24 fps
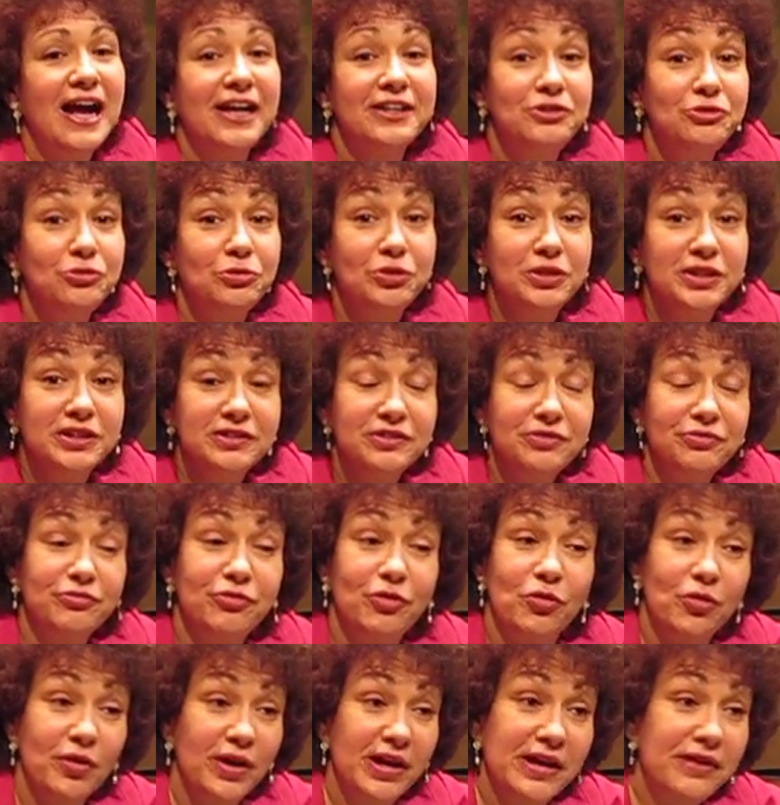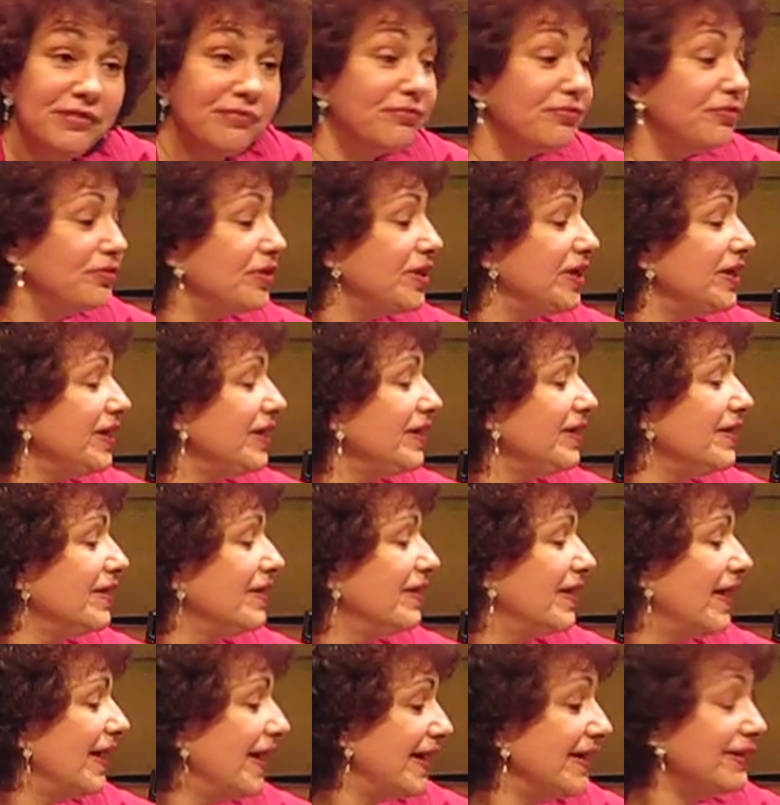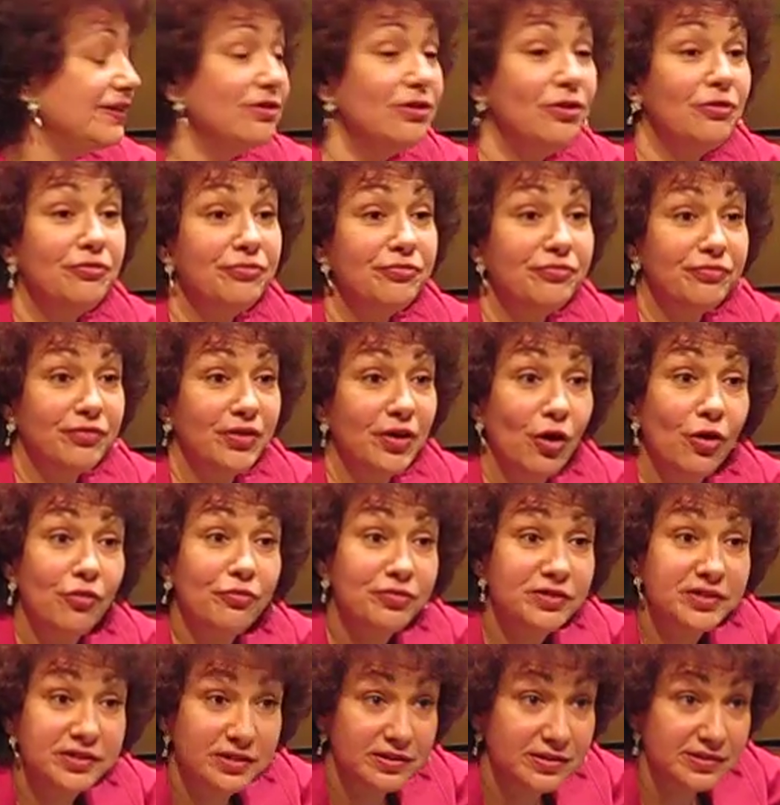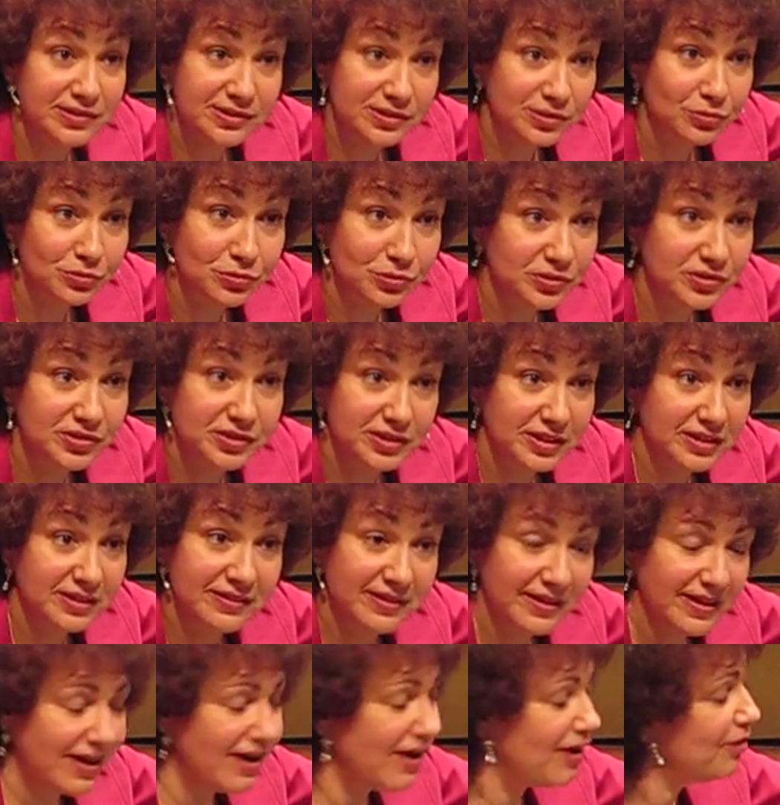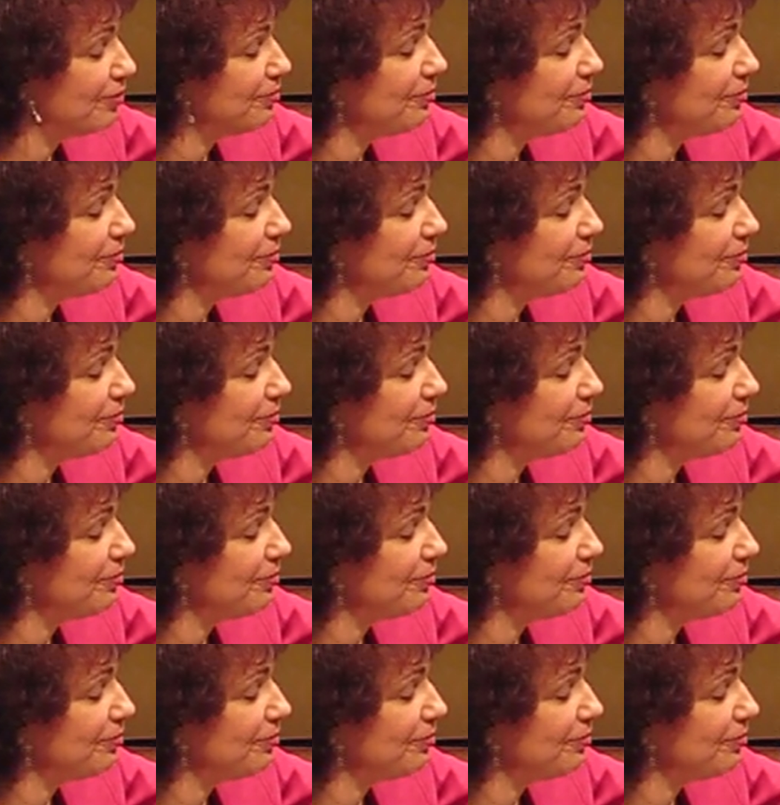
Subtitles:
I do it for every end of officer's course in the Army.